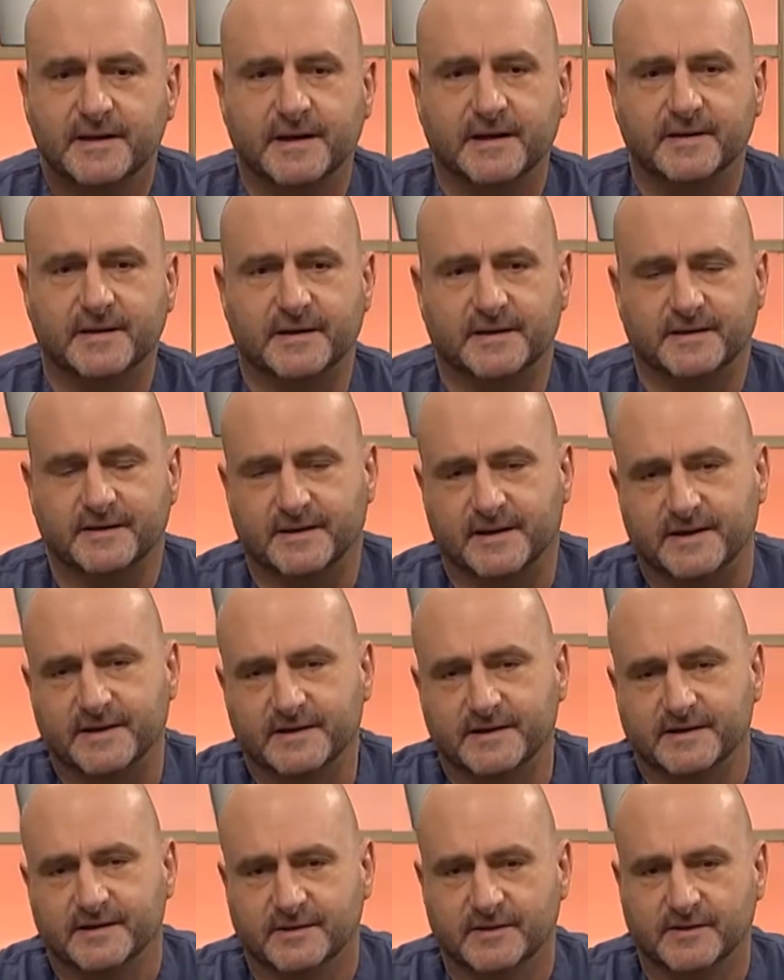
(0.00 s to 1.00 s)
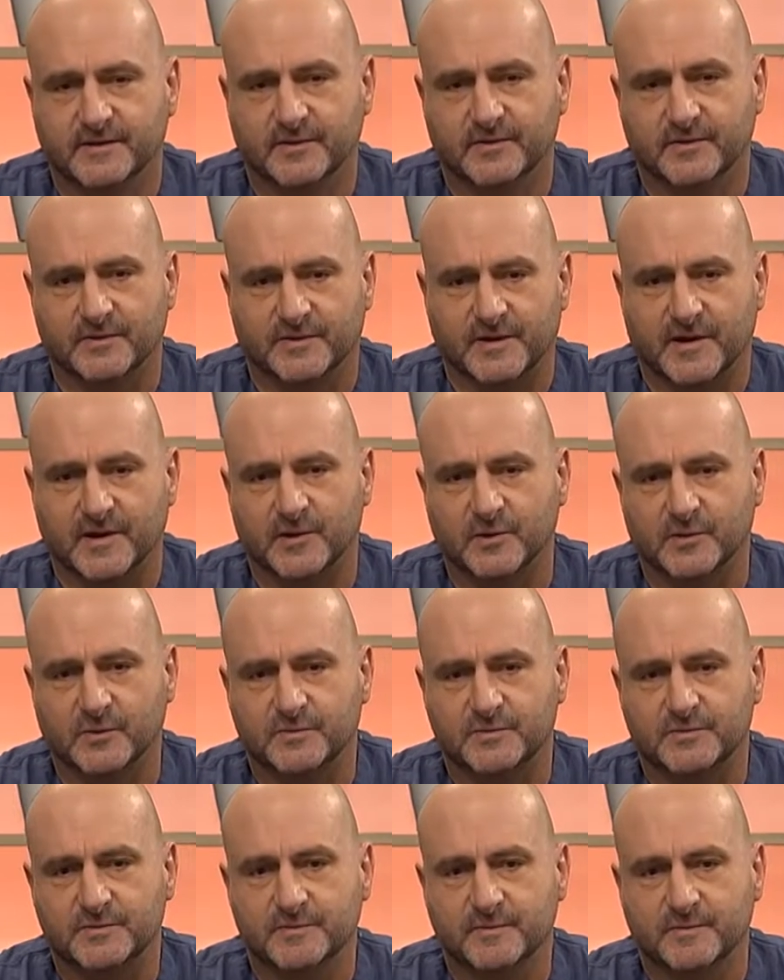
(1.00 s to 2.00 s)
Yeah, they, they
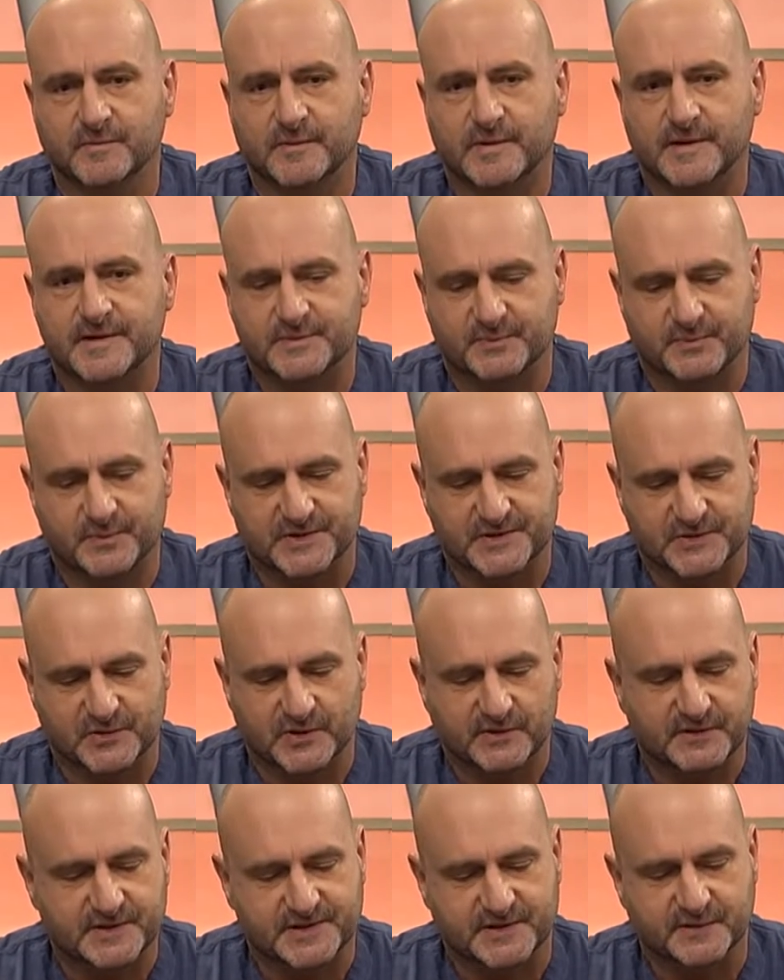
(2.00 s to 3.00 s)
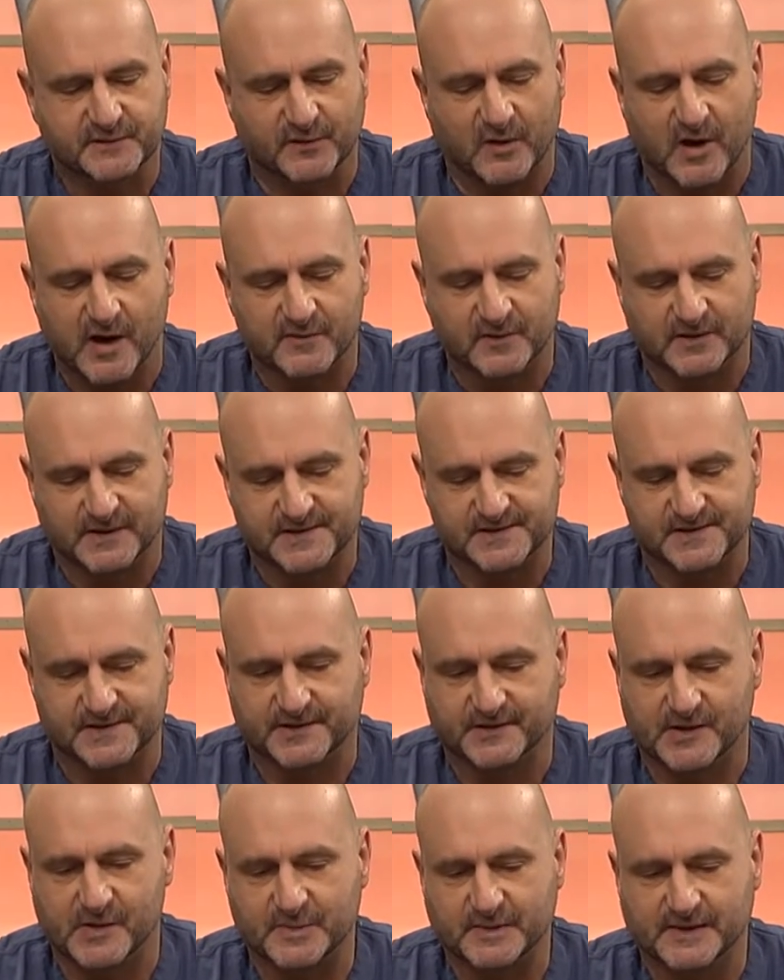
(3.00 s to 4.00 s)
they'll. It's sort of a survival
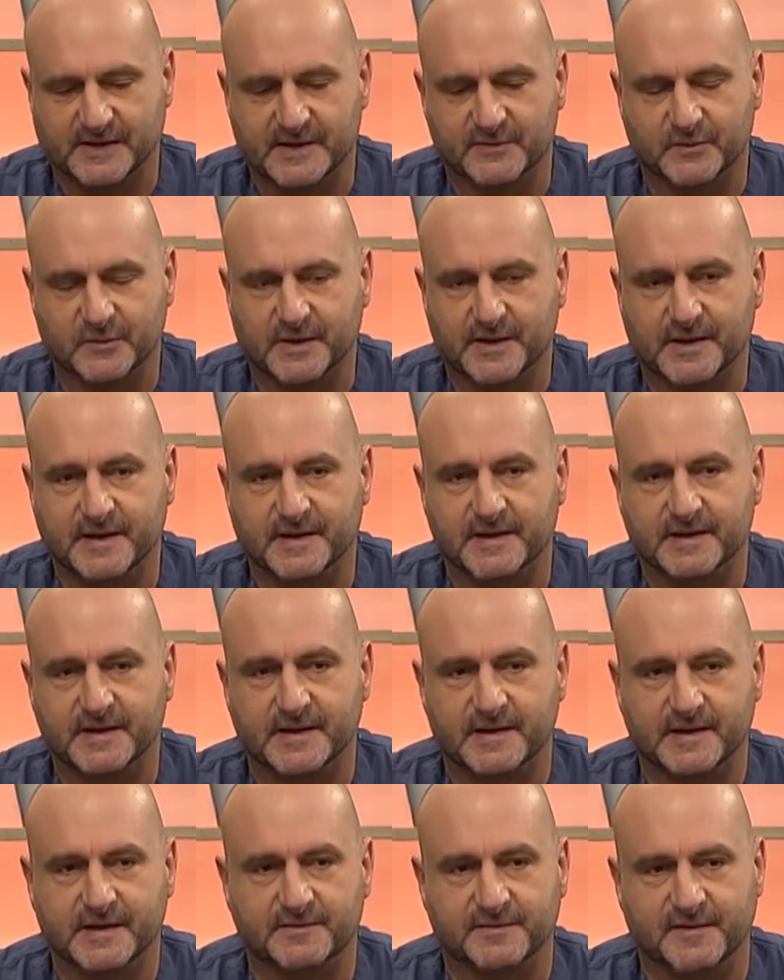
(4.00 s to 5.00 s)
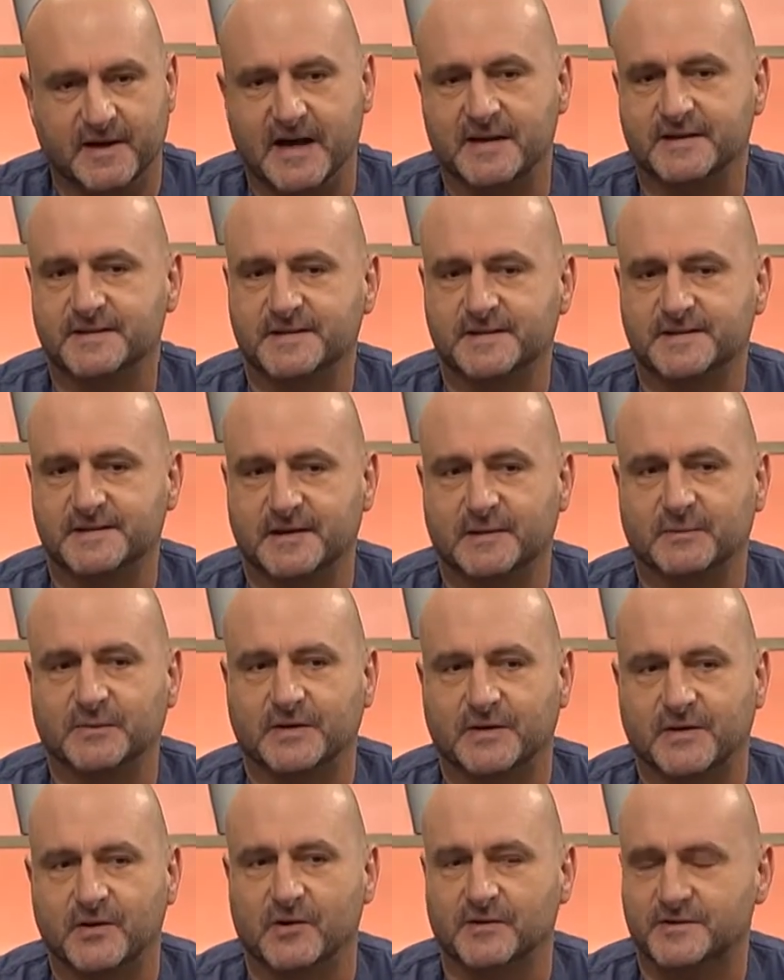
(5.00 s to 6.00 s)
instinct, I believe, where it, it advantages them
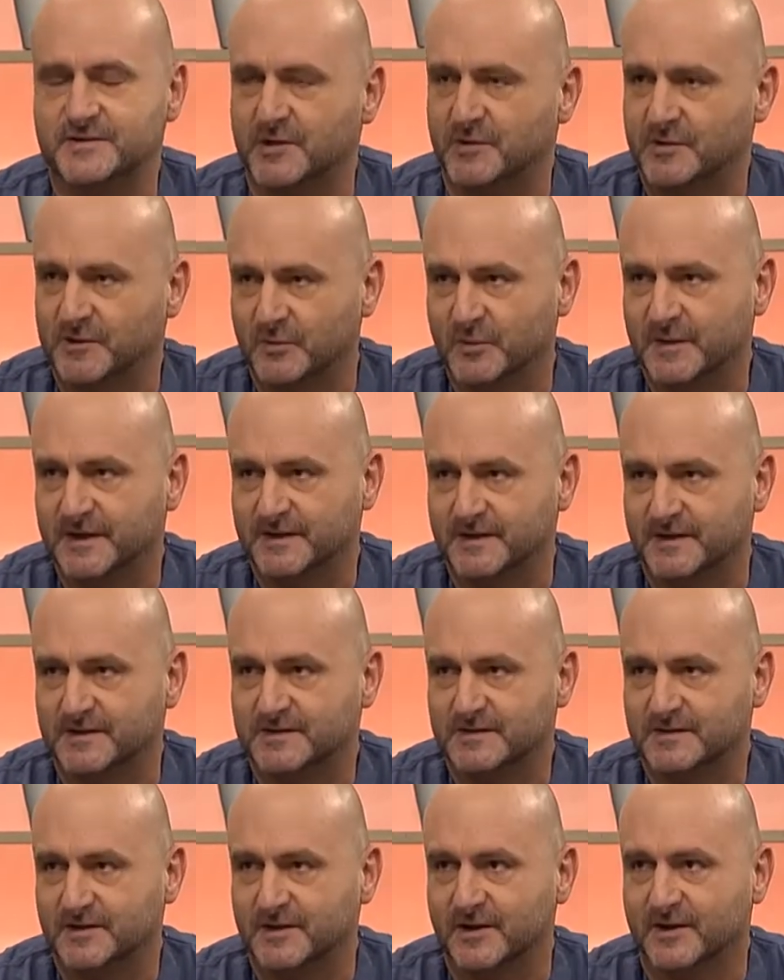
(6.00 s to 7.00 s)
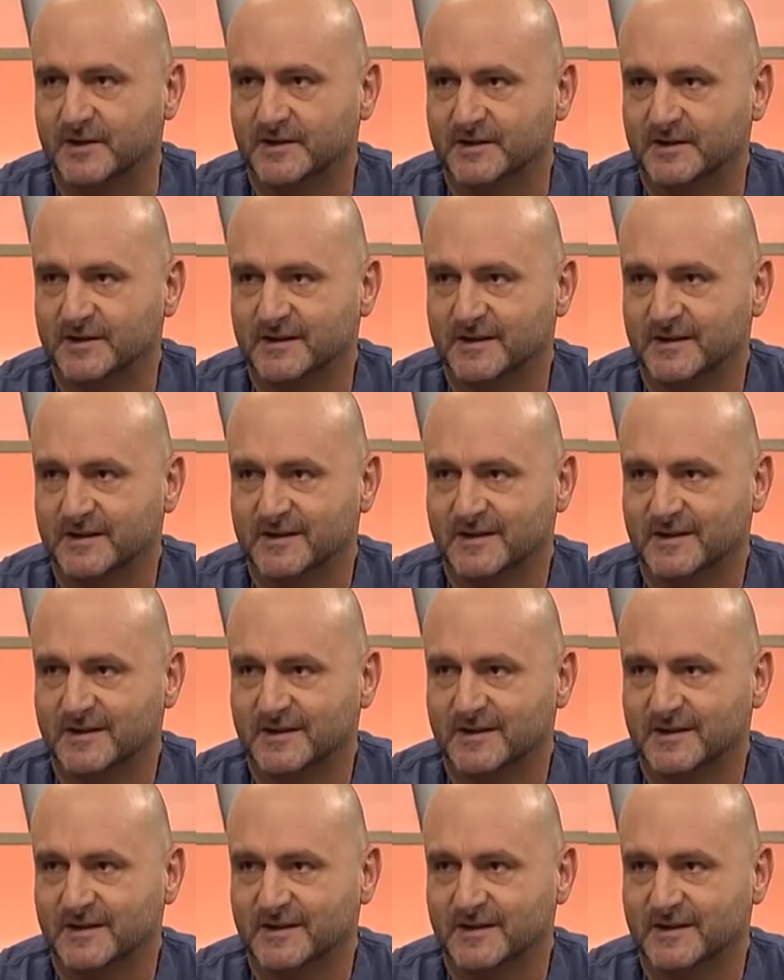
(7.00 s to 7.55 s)
to not show any weakness. You know? my dog,